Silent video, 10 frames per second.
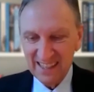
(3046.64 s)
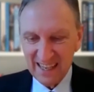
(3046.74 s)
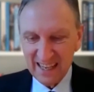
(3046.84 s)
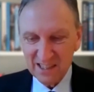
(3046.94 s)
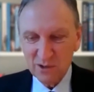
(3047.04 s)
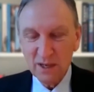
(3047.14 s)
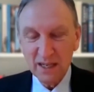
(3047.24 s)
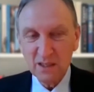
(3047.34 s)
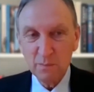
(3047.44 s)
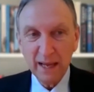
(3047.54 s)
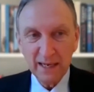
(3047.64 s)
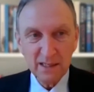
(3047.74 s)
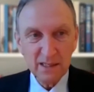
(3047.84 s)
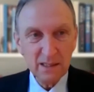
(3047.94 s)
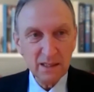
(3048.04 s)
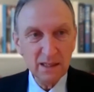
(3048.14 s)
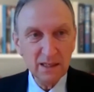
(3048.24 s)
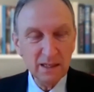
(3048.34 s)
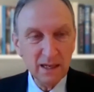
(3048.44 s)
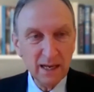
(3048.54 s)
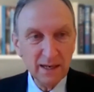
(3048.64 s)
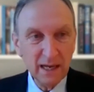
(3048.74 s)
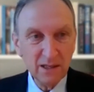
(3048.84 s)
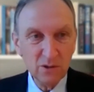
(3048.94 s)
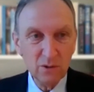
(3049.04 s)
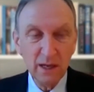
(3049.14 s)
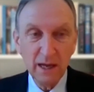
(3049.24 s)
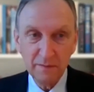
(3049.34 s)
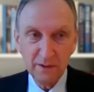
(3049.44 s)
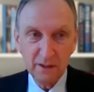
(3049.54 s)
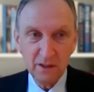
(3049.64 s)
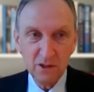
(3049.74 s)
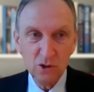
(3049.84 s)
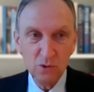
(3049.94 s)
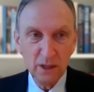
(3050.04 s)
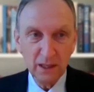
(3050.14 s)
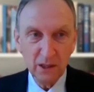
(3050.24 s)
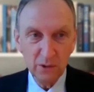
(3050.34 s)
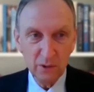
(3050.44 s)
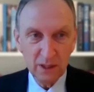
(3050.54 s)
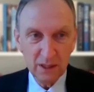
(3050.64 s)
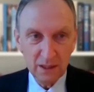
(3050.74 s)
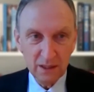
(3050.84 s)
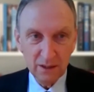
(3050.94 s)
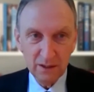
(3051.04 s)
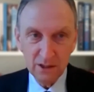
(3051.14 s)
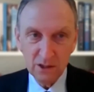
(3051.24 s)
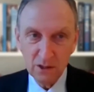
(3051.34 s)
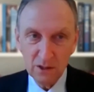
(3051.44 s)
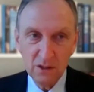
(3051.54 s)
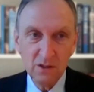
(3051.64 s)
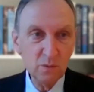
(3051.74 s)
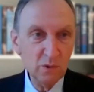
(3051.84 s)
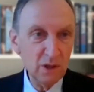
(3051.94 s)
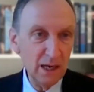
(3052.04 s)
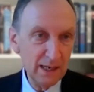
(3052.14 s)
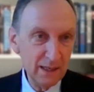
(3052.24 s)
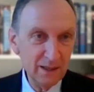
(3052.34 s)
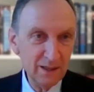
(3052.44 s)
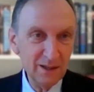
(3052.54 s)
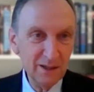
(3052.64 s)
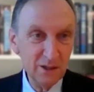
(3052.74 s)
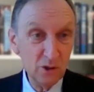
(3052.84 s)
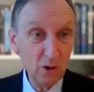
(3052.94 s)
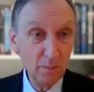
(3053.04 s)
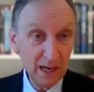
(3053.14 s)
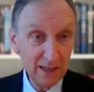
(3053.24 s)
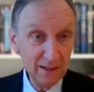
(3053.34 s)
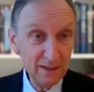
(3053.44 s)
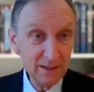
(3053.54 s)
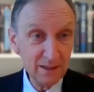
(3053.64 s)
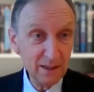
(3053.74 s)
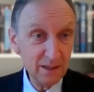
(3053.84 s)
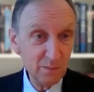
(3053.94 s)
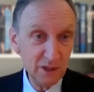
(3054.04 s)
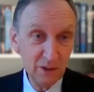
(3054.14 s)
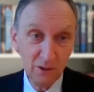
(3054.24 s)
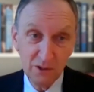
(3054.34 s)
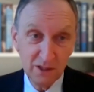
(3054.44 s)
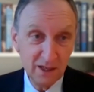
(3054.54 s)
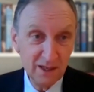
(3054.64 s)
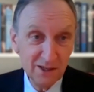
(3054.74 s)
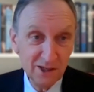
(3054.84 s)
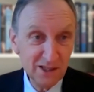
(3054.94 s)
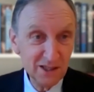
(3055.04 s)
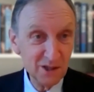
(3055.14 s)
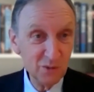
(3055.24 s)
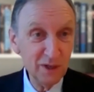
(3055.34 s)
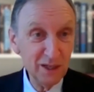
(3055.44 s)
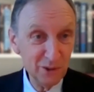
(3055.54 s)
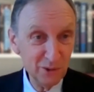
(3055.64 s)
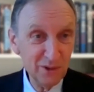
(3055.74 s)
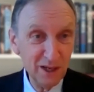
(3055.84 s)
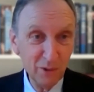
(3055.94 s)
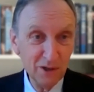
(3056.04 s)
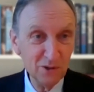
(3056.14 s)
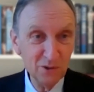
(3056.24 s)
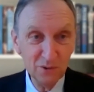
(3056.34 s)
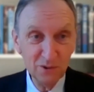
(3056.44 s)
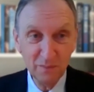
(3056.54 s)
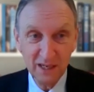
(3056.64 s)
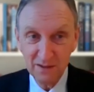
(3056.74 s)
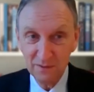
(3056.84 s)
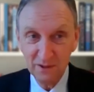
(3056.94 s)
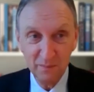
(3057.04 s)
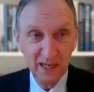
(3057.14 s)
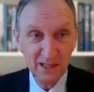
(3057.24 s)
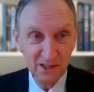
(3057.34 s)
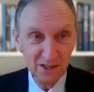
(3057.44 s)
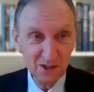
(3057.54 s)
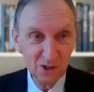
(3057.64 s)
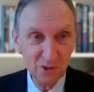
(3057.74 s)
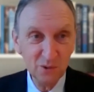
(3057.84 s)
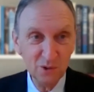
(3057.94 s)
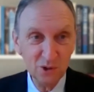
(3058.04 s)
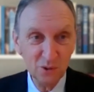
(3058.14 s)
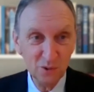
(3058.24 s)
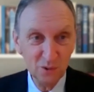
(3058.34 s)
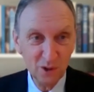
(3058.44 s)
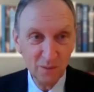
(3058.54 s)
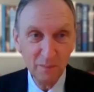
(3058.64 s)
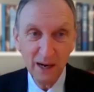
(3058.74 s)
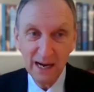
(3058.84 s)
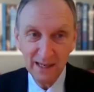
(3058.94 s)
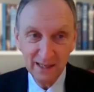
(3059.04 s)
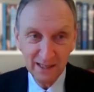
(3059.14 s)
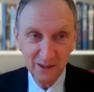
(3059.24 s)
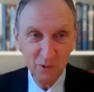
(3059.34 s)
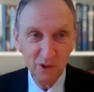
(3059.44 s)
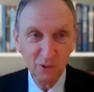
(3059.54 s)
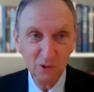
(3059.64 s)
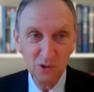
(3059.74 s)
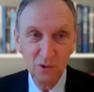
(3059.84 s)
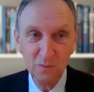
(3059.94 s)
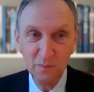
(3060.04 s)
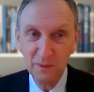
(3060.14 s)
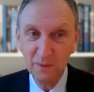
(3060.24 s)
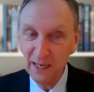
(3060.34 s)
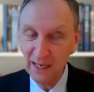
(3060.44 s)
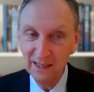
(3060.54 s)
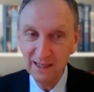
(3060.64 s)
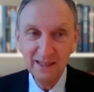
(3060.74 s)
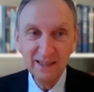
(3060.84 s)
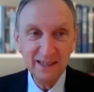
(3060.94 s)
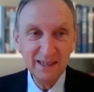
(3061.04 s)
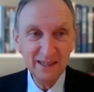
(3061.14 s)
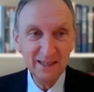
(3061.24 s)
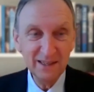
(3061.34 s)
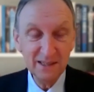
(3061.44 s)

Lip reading: expense and extra effort to include it. The surgeons would like to combine these things because just as we do, they want to do the best for the patients. So combining it would also make the